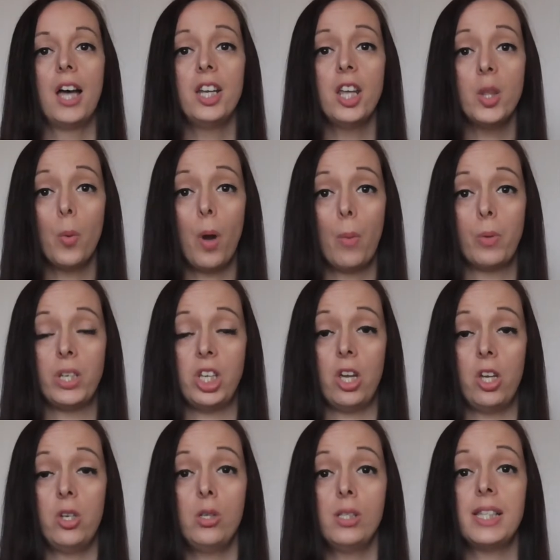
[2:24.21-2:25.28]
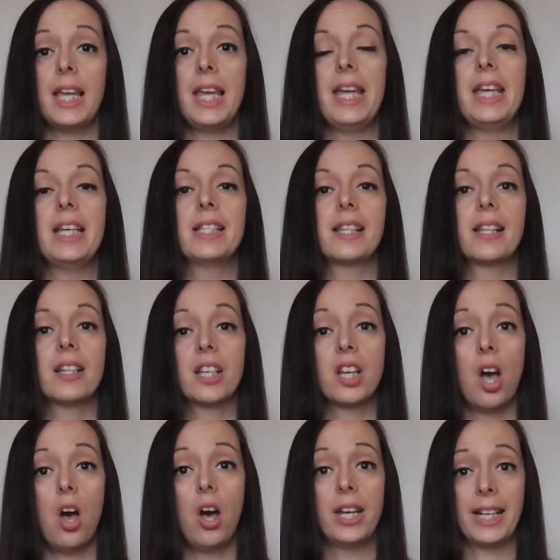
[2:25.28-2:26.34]
Another one we use is the
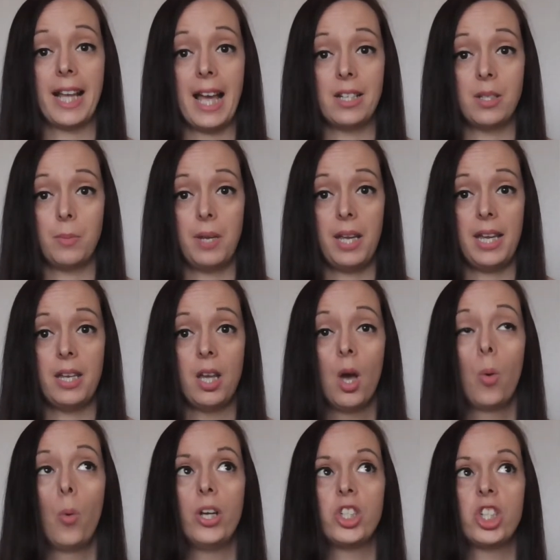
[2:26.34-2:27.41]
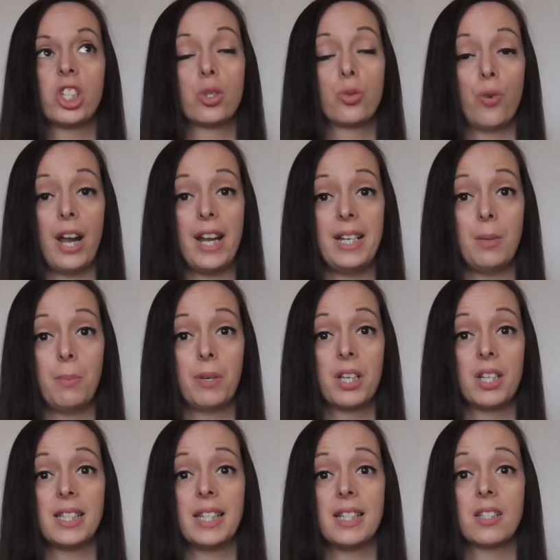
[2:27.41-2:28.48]
Khan Academy, which is great
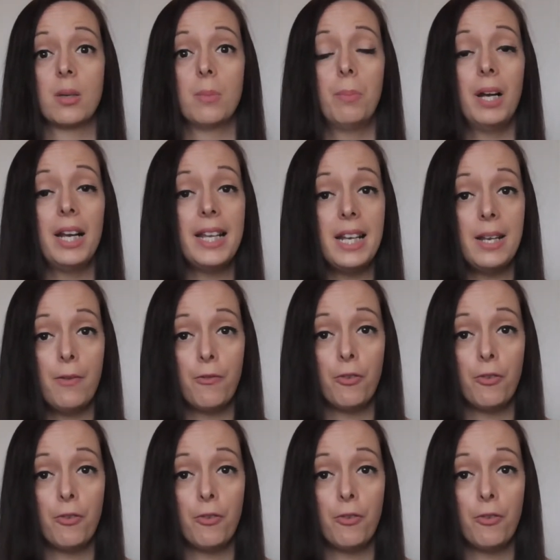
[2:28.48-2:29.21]
because it's completely